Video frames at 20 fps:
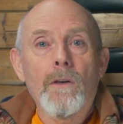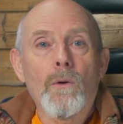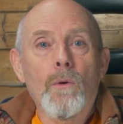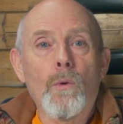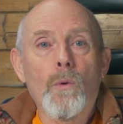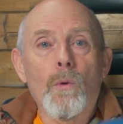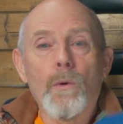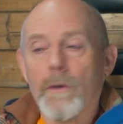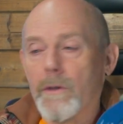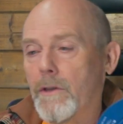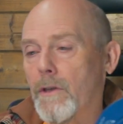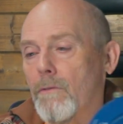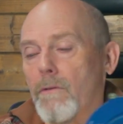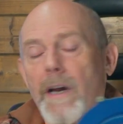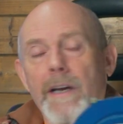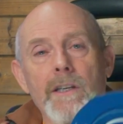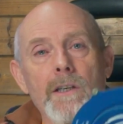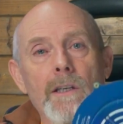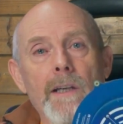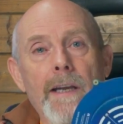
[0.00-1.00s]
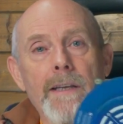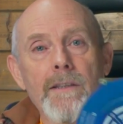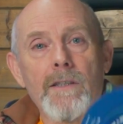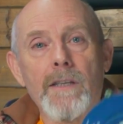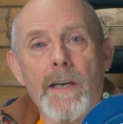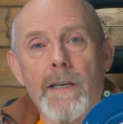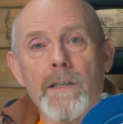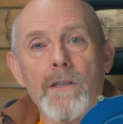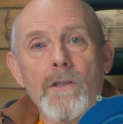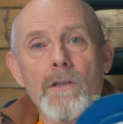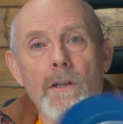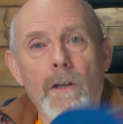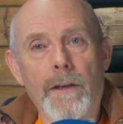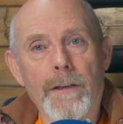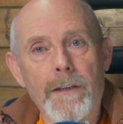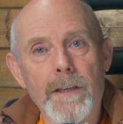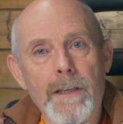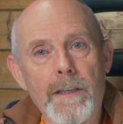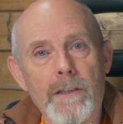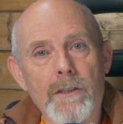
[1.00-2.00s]
or directional antennas
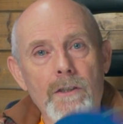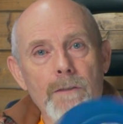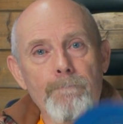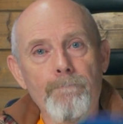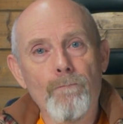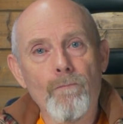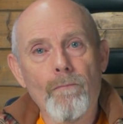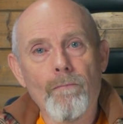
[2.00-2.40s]
like these.